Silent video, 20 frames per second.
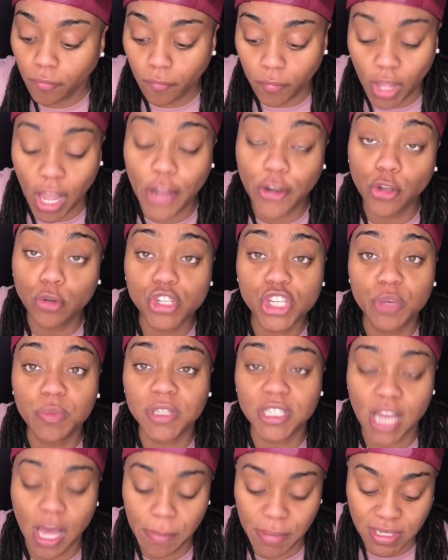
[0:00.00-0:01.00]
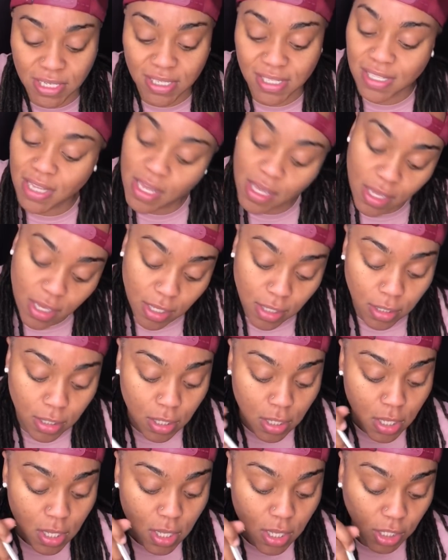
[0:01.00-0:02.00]
I knew she was coming to sing
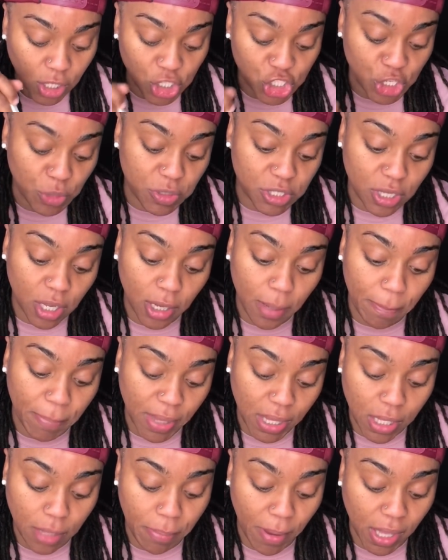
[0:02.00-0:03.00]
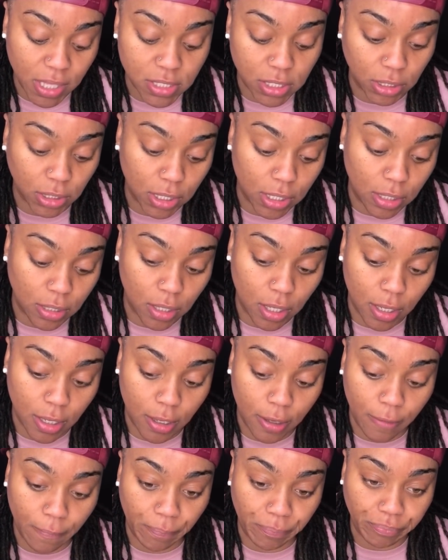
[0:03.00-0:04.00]
because she was going to be basically,
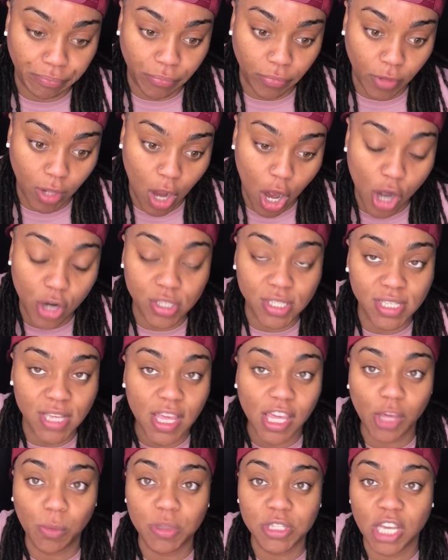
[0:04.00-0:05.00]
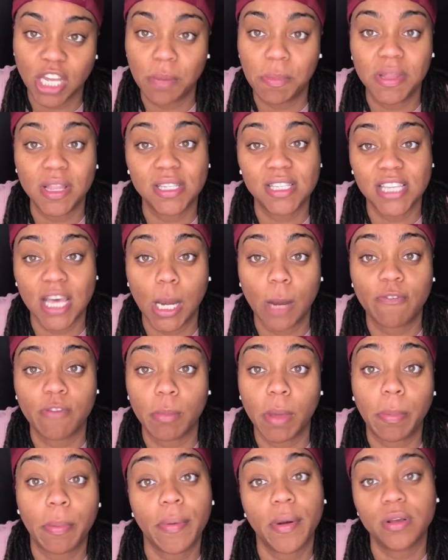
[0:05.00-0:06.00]
her singing was going to be the setup for
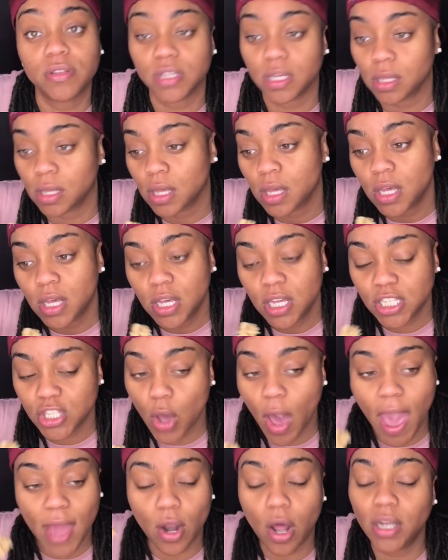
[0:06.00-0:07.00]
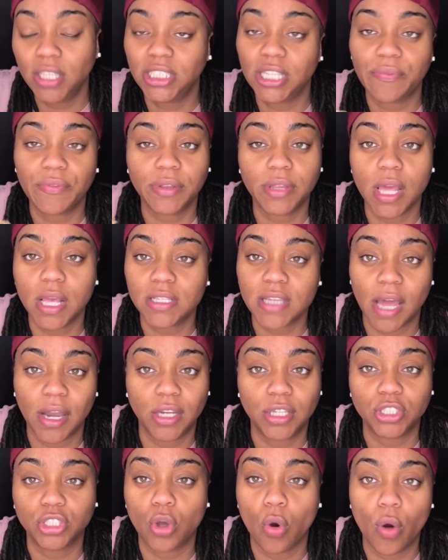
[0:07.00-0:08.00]
me proposing. So I had all these different things kind of
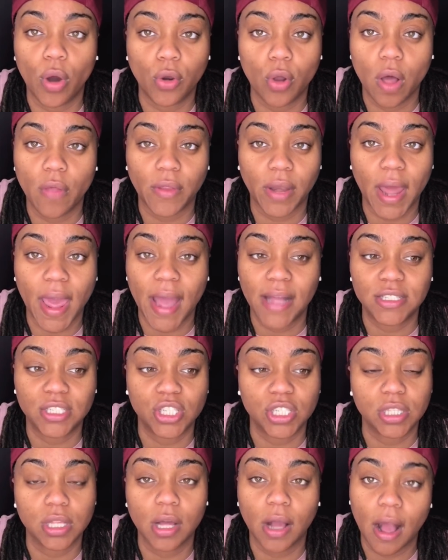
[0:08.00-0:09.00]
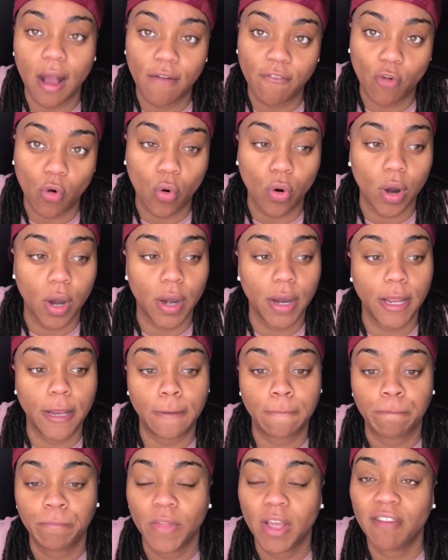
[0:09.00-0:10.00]
just going on that I had to just look out for and
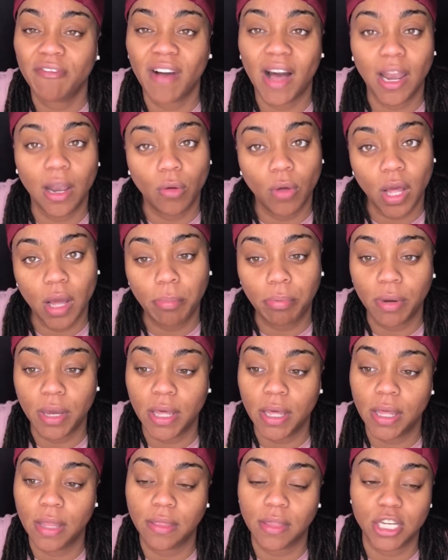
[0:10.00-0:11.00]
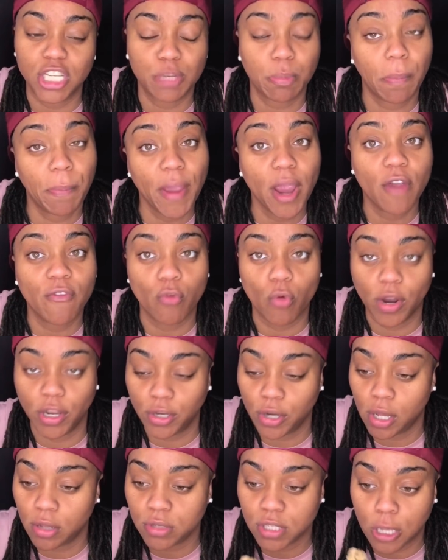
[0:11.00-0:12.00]
follow up with and just prepare for, you
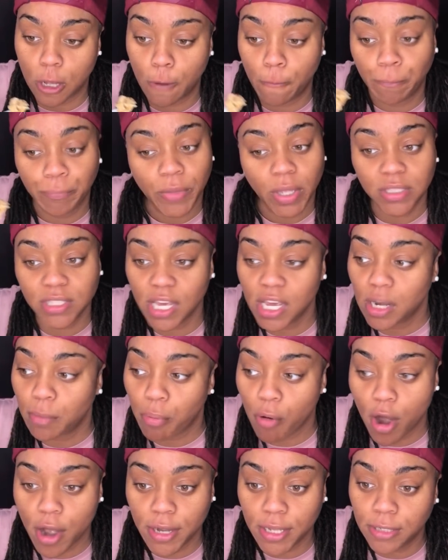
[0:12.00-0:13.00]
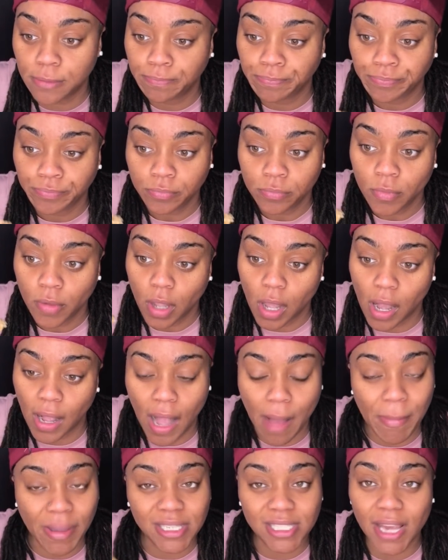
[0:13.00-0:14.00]
know. So day of the party, I
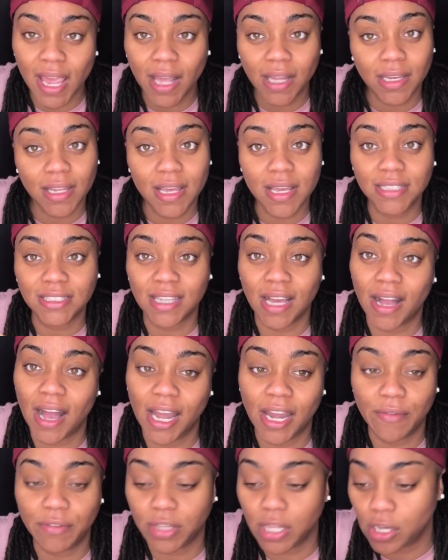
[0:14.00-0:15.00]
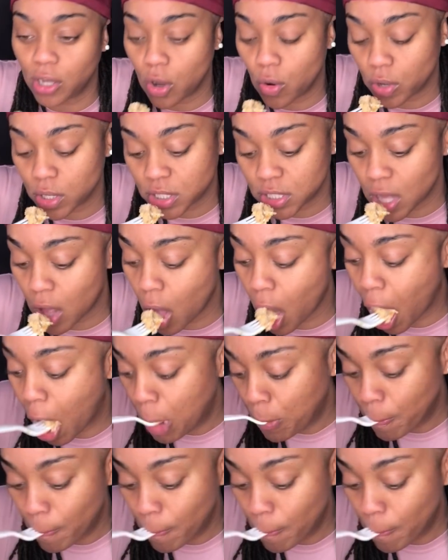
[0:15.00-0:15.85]
got my checklist. I got everything going. So